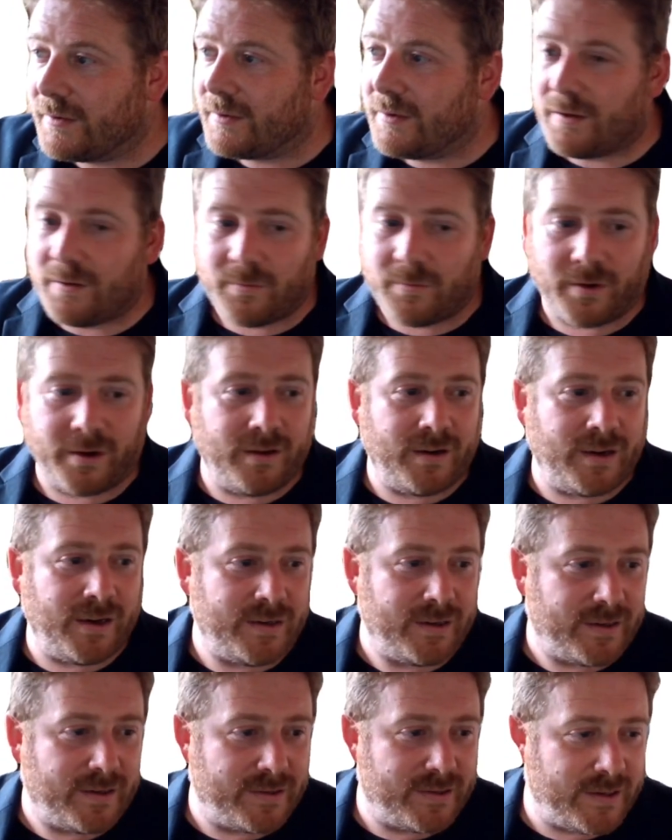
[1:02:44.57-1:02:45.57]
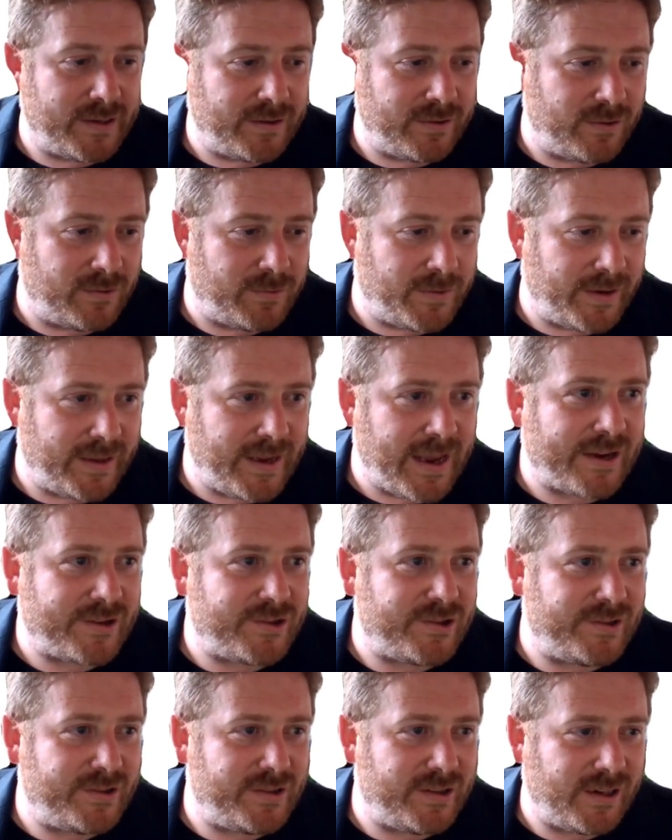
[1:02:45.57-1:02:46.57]
What do you need to consider, or what are the
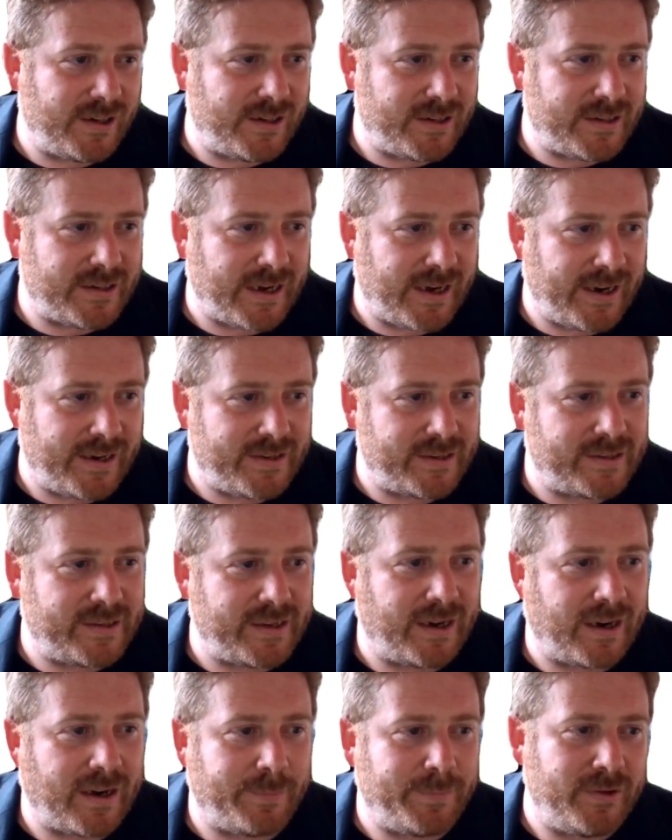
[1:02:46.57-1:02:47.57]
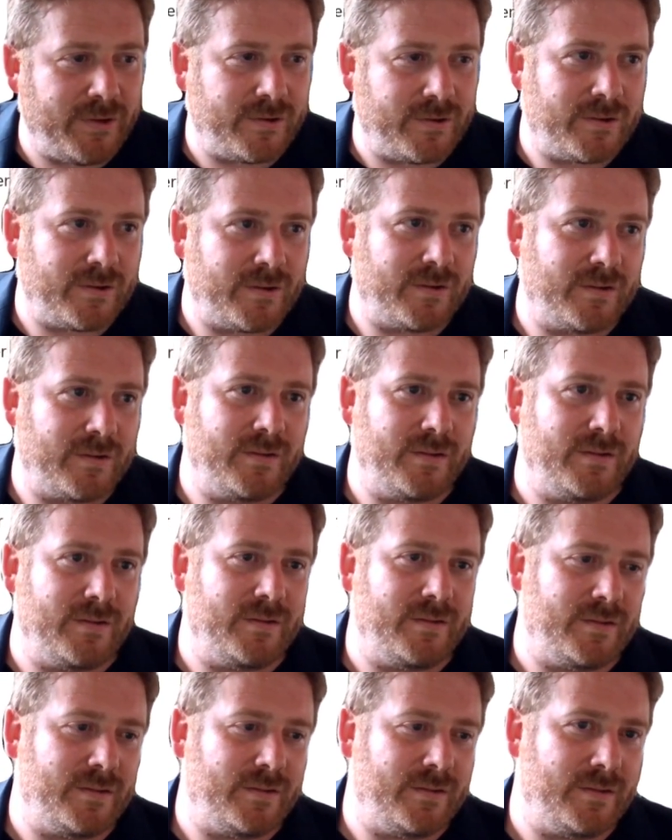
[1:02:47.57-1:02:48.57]
actions you need to take to set up your
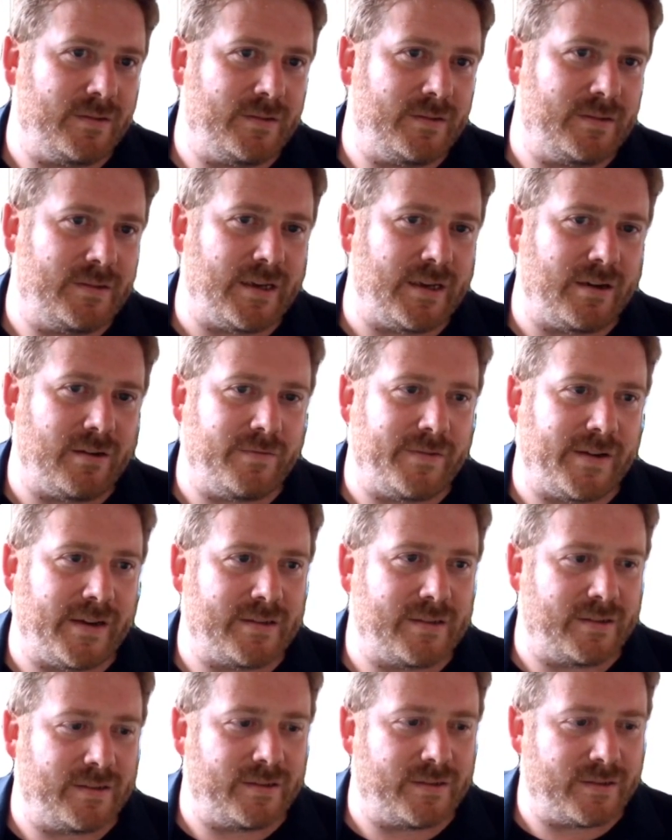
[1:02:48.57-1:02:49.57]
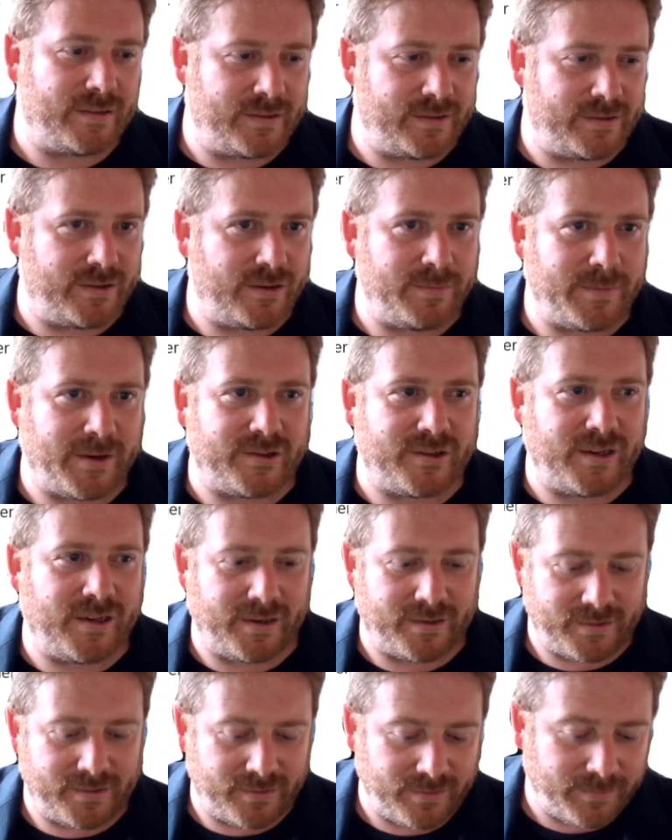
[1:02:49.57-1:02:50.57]
center of excellence? This is too much
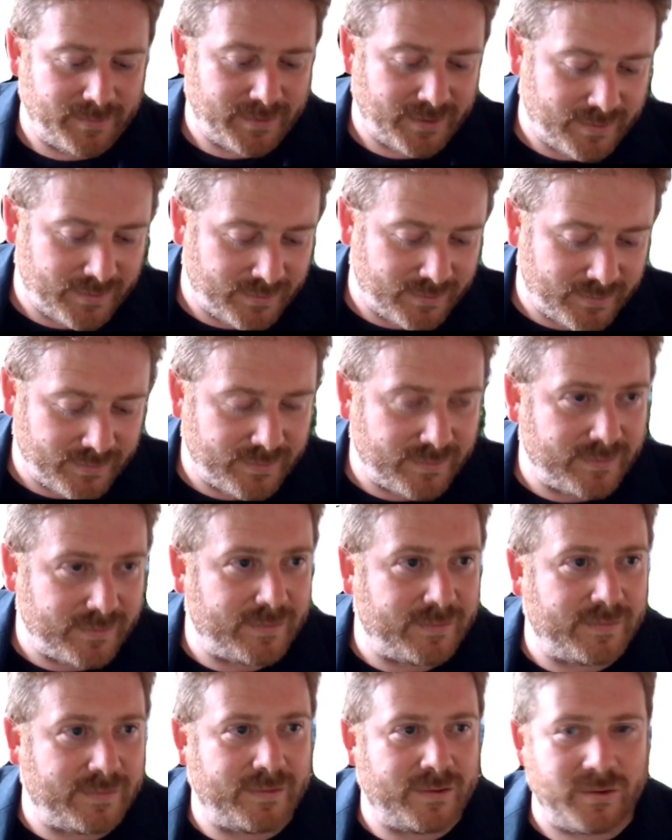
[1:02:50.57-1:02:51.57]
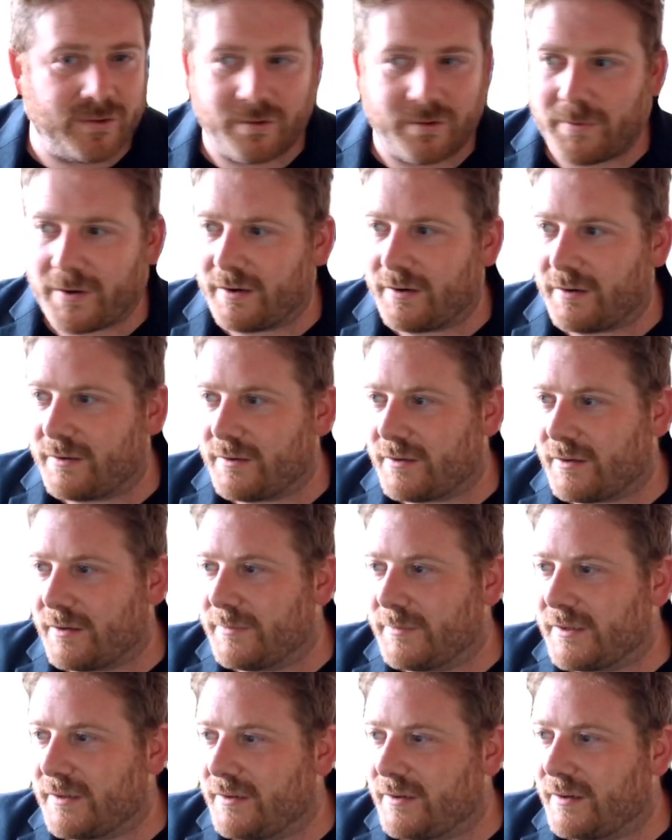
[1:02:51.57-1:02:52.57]
text. I'm going to do it one at a time
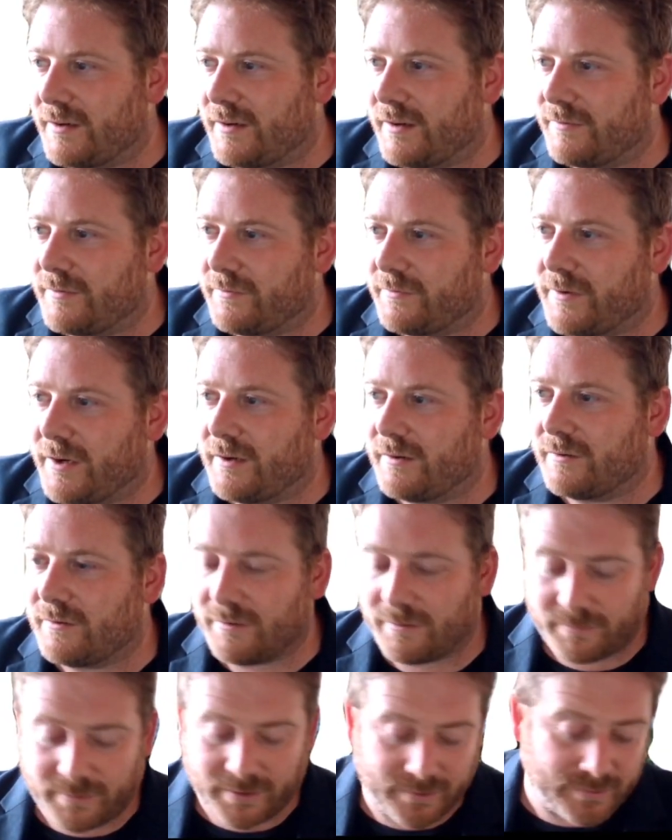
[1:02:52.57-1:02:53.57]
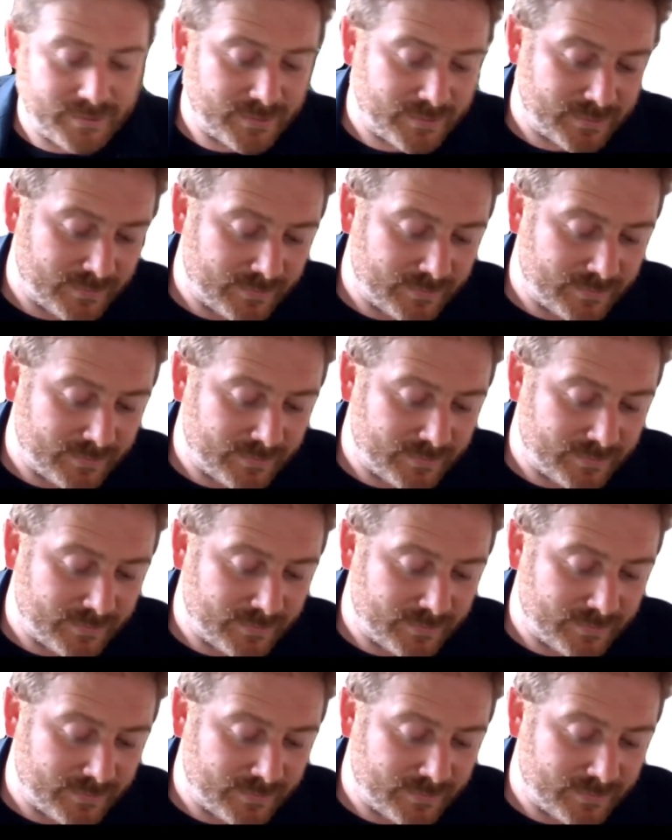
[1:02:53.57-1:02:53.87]
so you don't have to read it all at once.